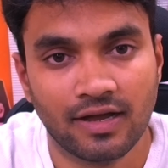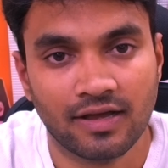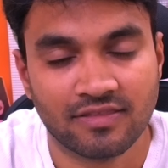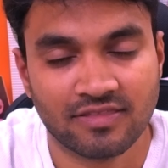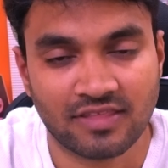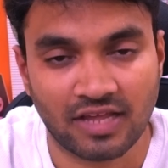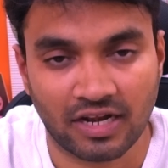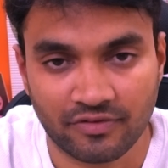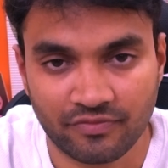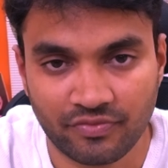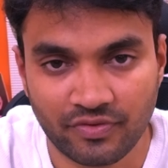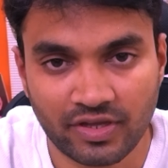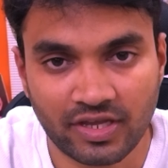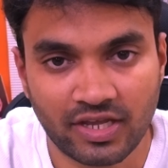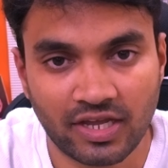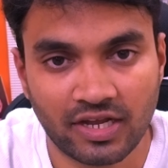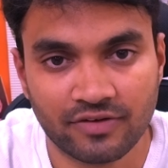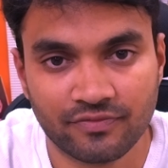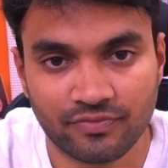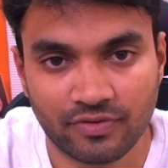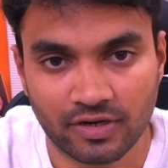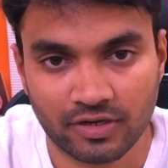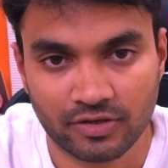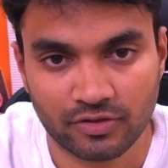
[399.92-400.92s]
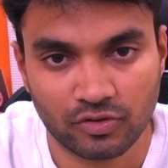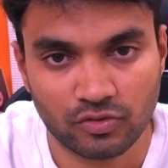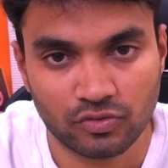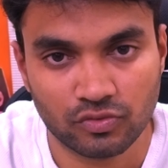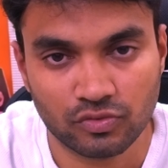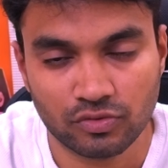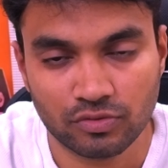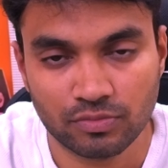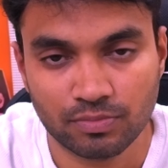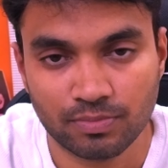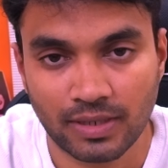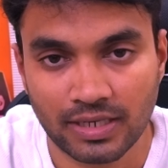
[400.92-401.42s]
certificate for
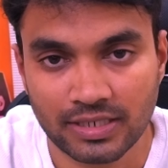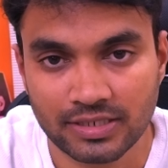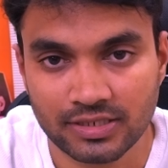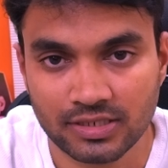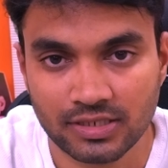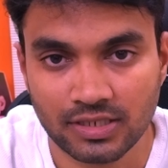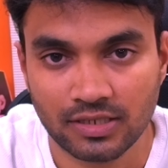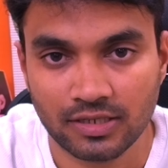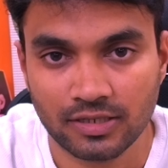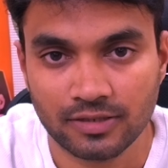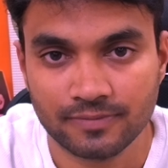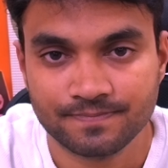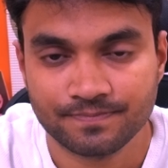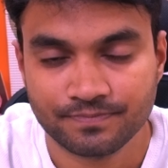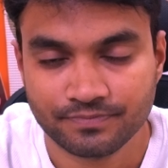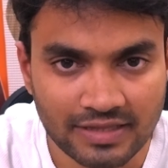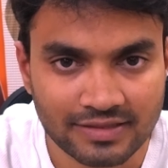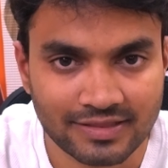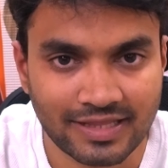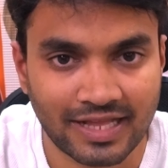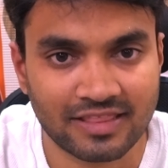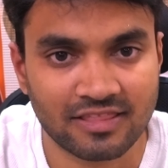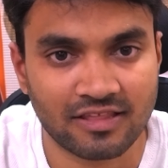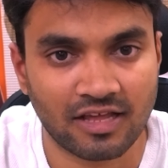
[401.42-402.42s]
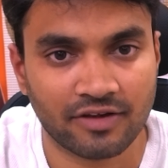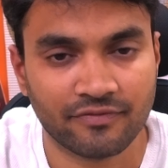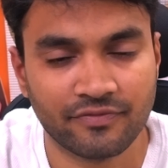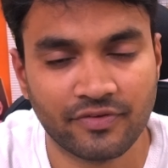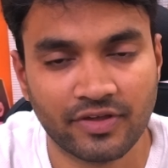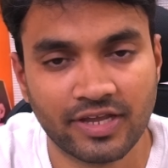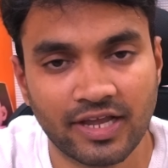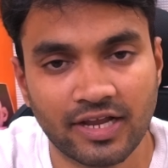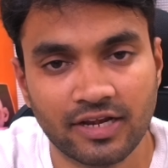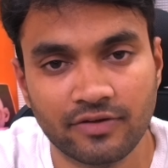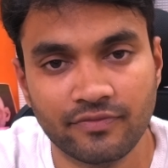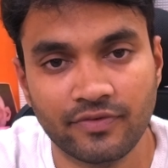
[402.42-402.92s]
you, but that
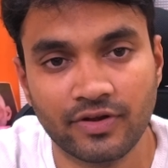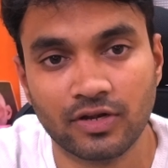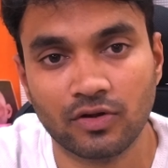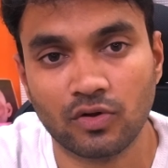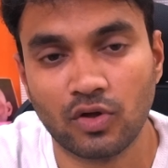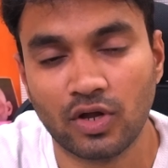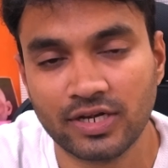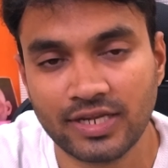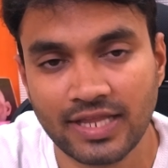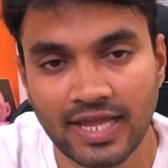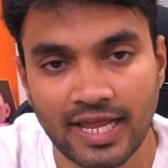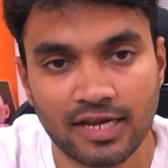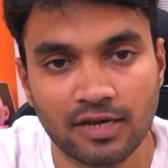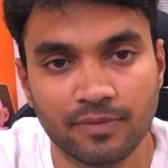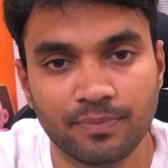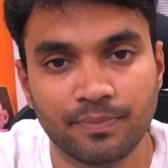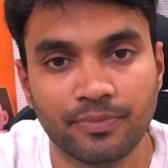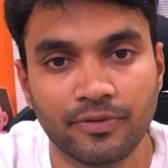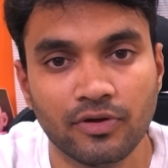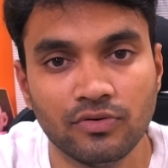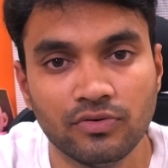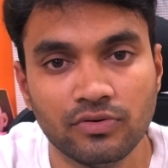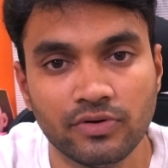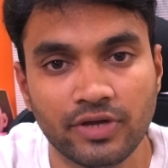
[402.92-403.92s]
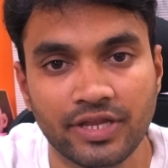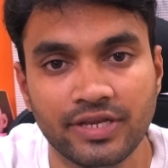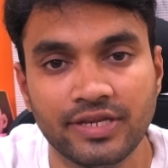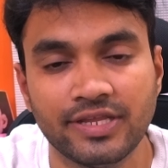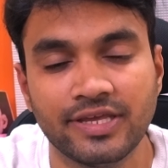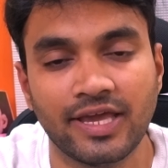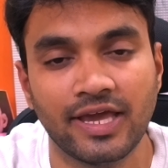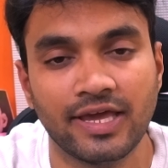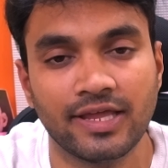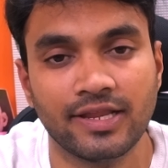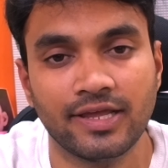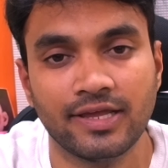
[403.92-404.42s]
certificate will not help you in
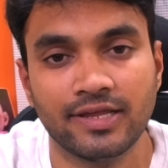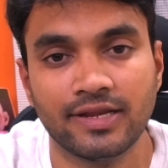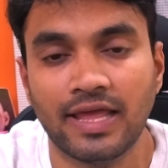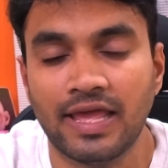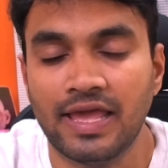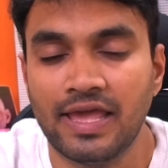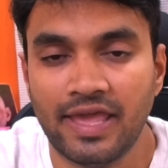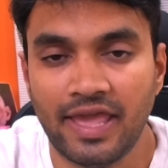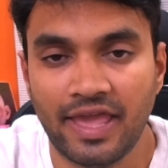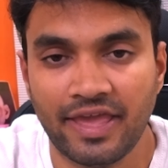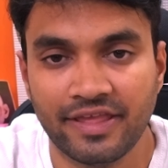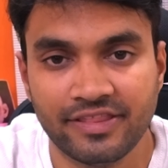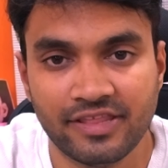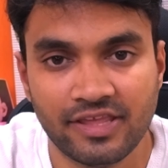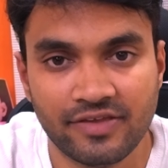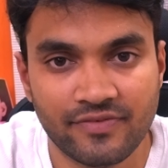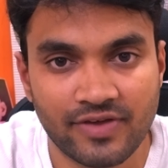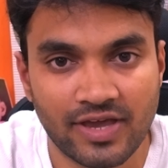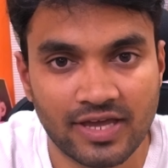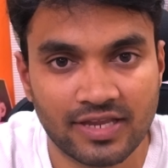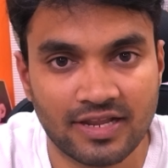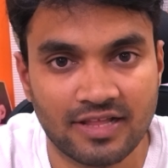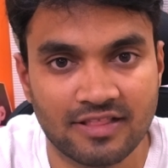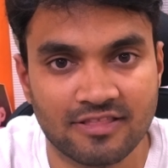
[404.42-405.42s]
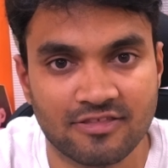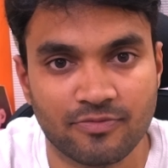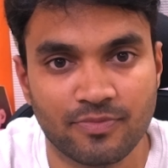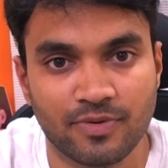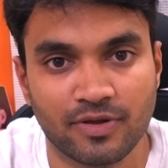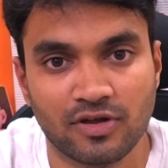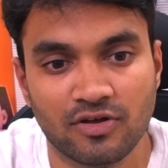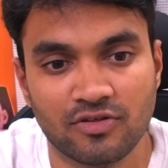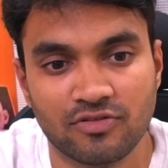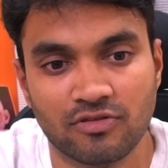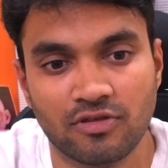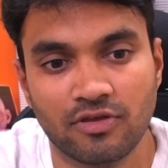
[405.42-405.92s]
career anywhere else,
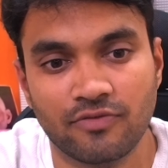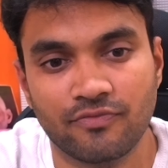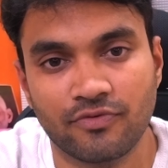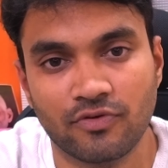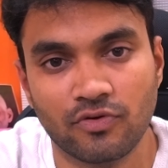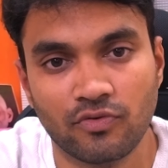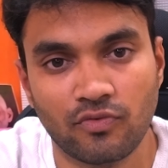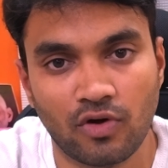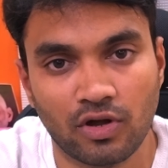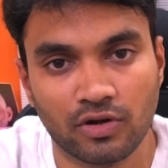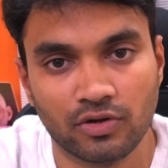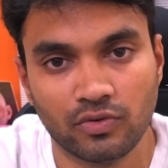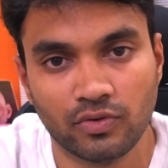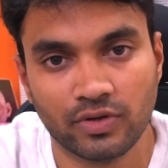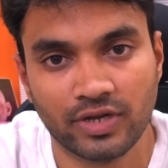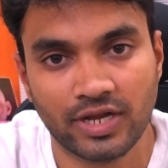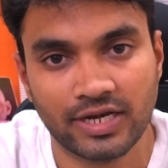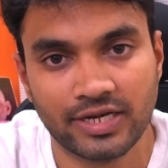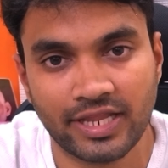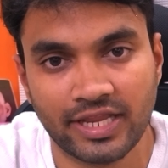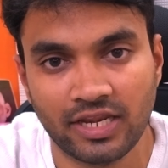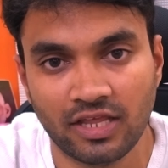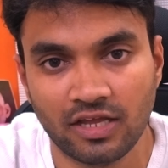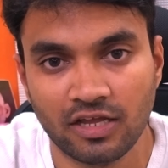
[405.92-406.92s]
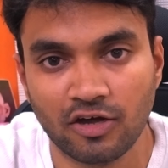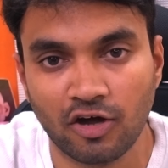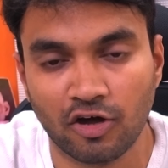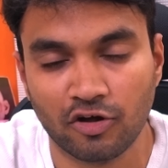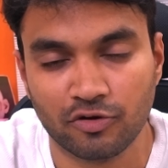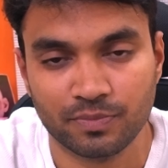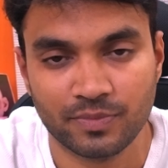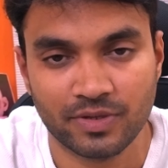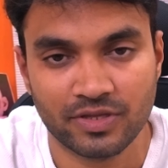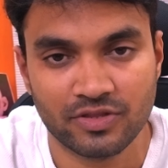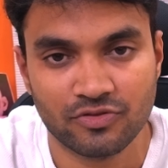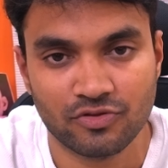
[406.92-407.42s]
because if you want to get any
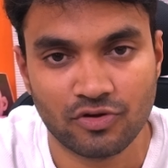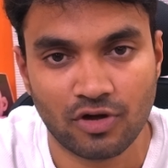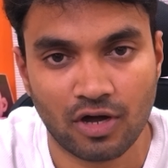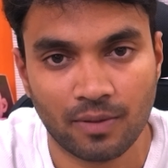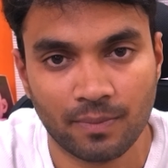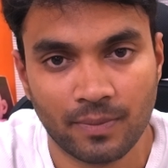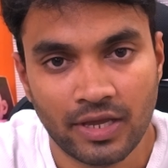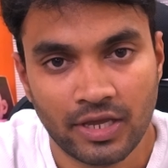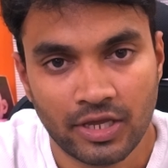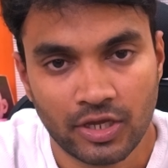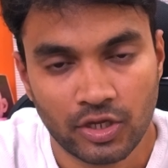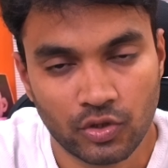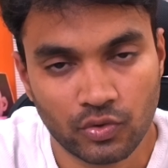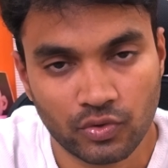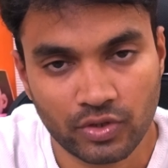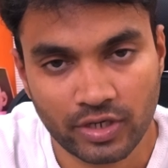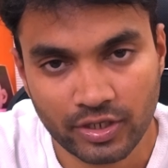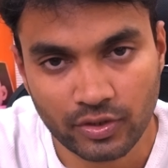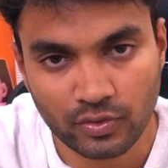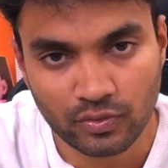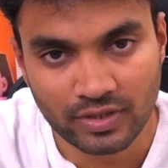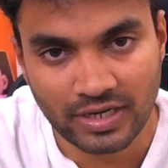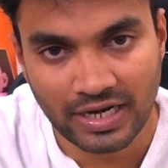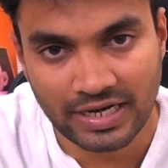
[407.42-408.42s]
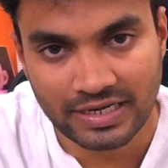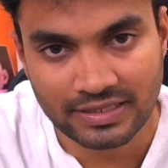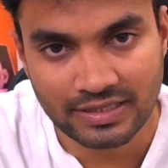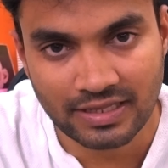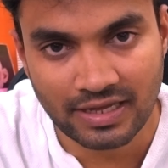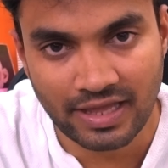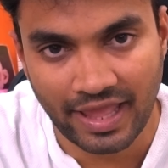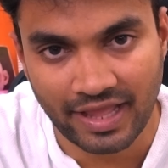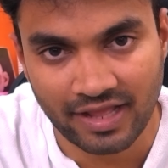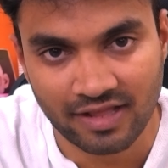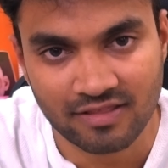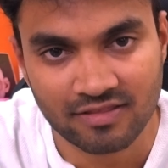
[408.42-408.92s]
government job, you need to write
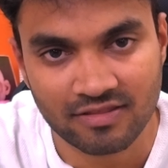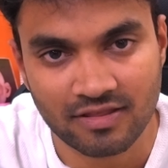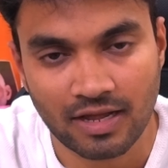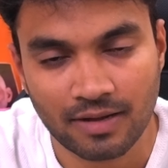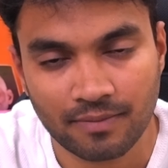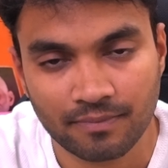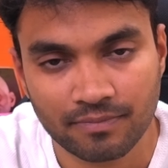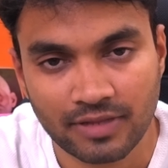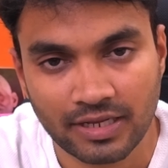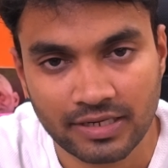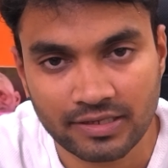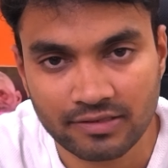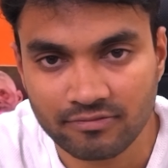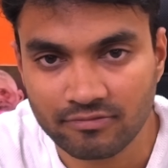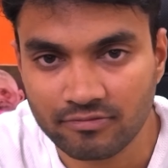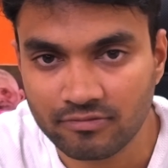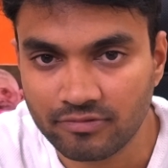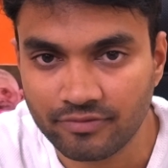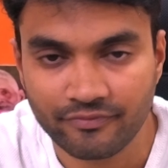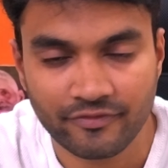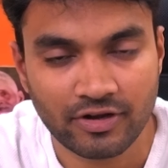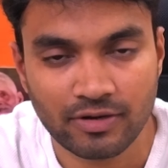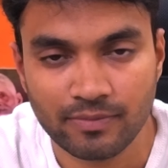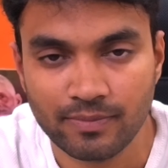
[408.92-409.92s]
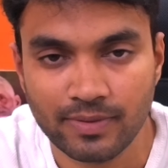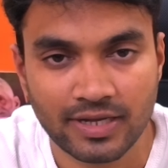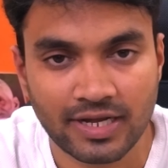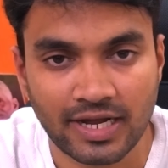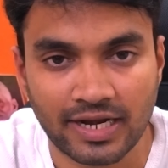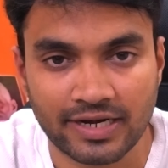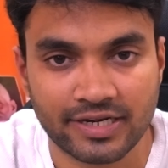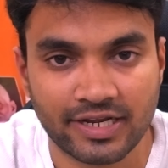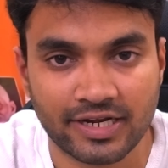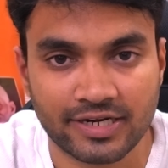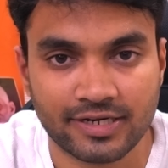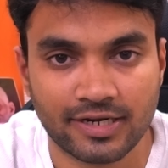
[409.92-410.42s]
the exam that will be
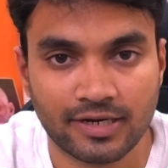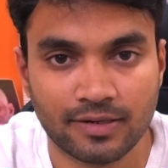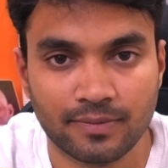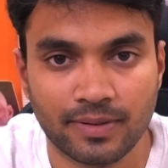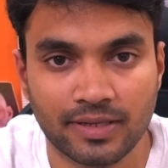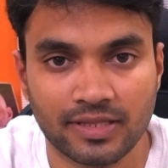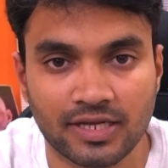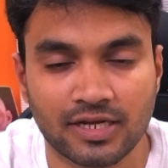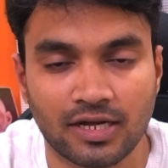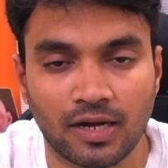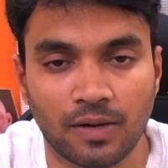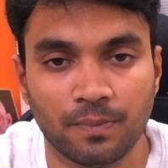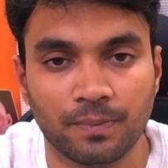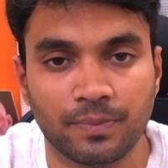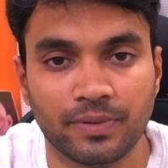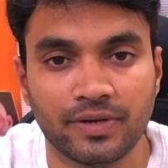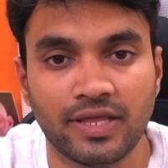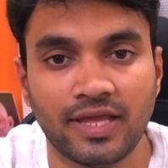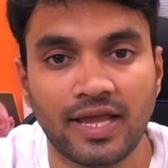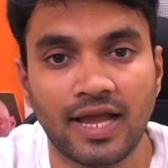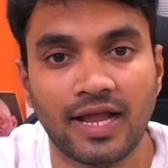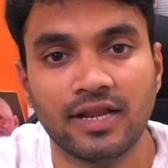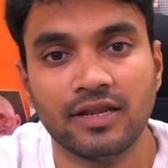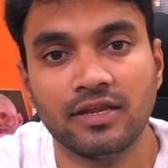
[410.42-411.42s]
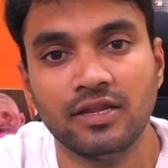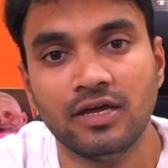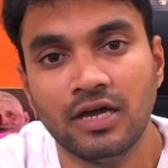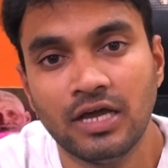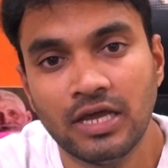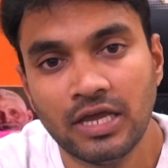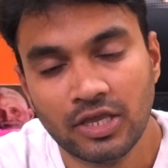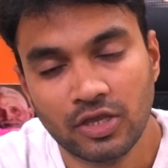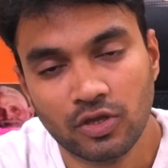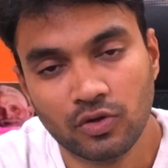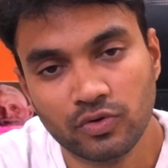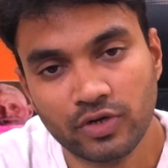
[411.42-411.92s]
conducted by the company, and
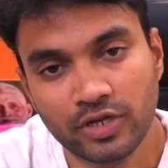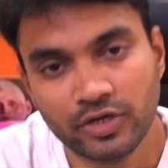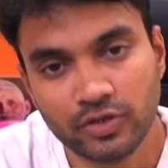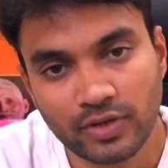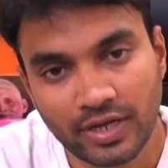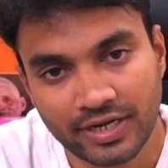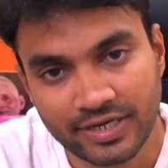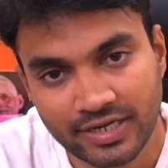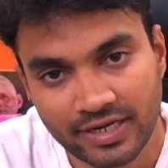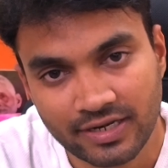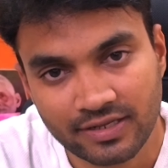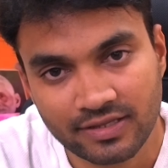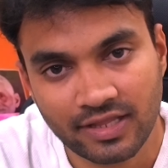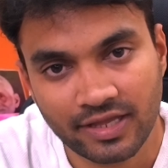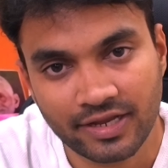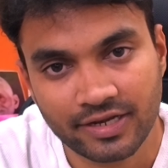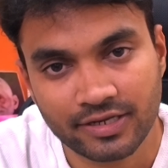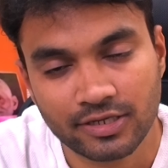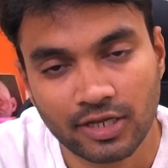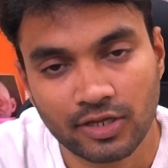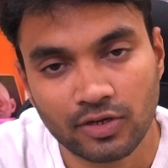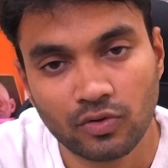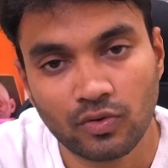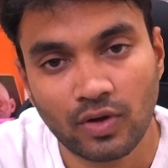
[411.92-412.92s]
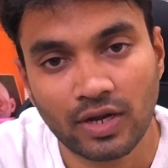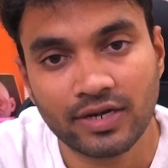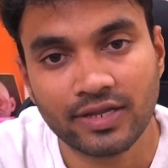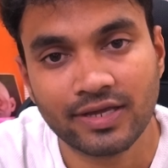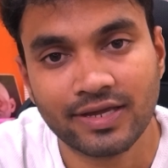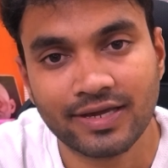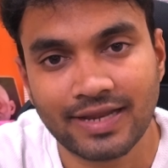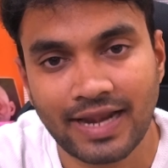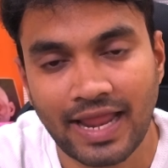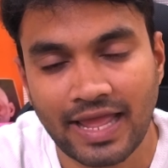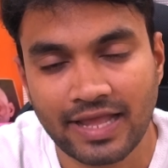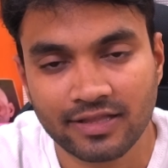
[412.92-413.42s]
you need to attend the interview
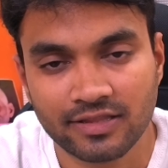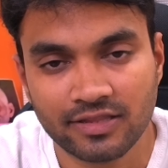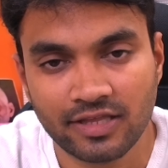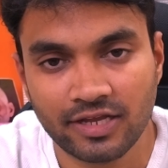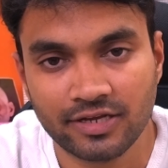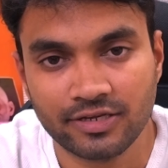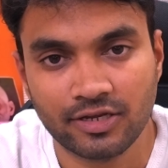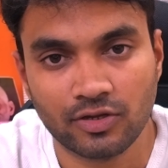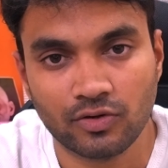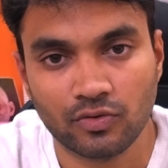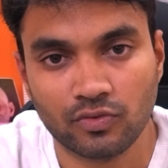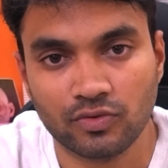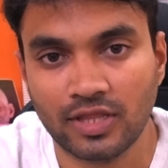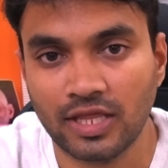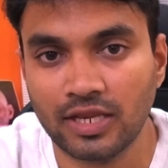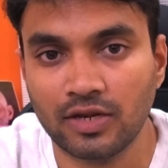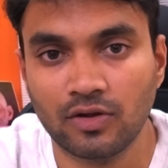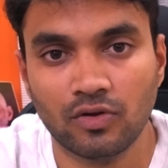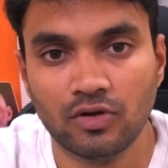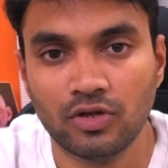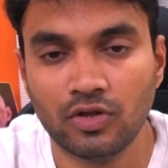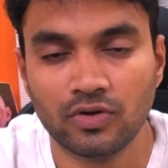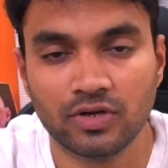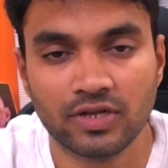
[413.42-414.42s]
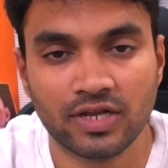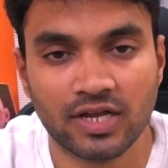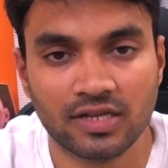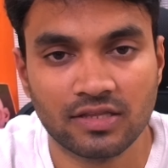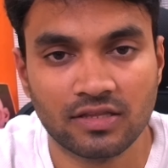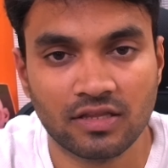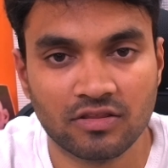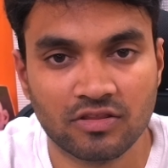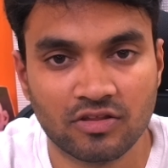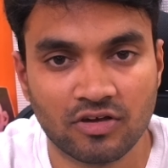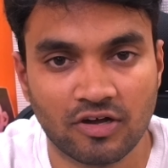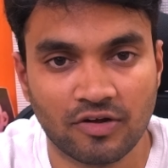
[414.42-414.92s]
and crack the interview, then only you'll get
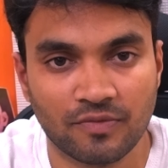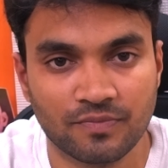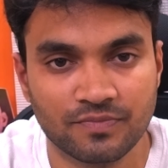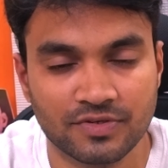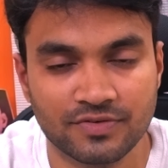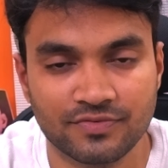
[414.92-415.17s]
the job.